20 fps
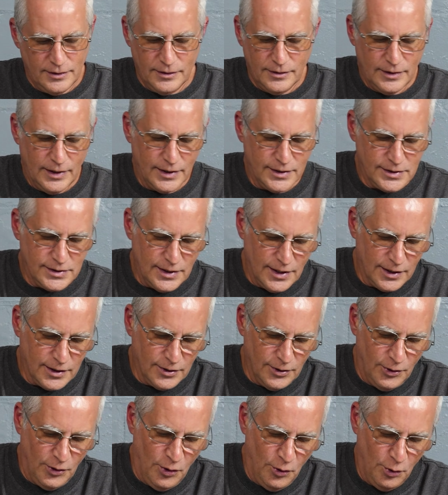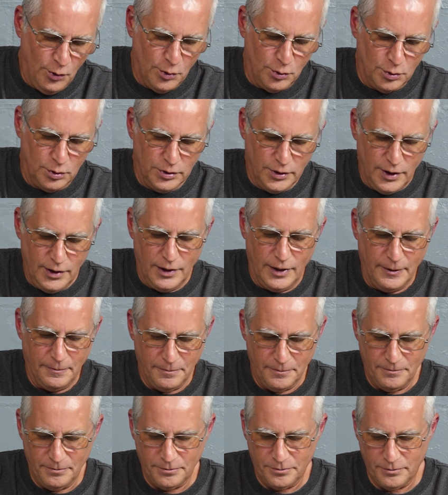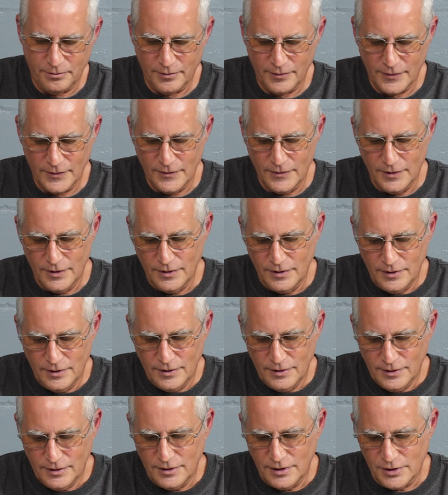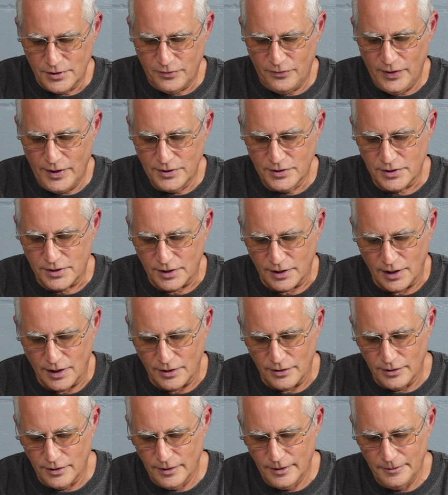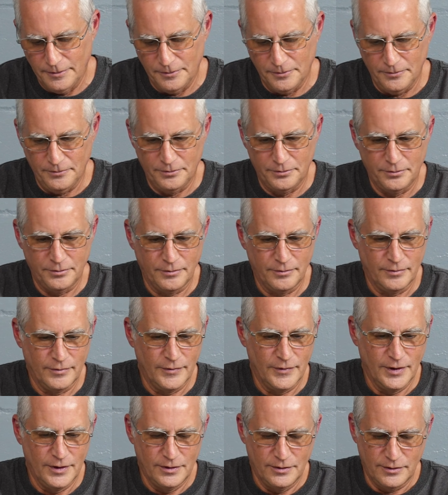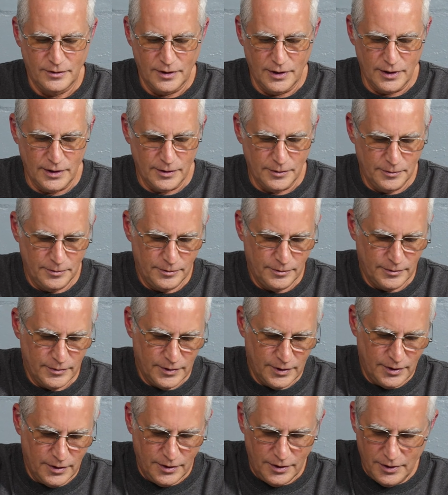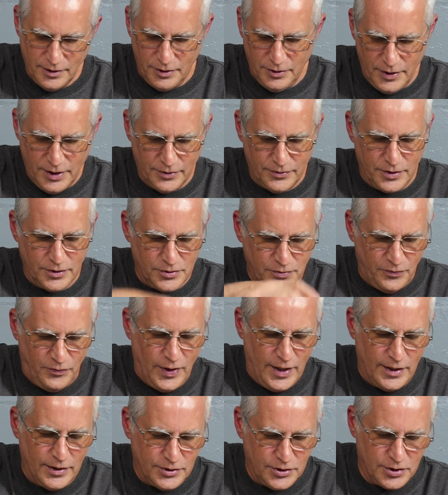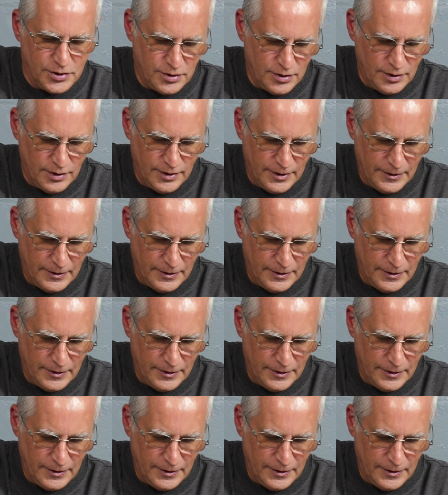That's not going to hold this fence together, right? You get this fence,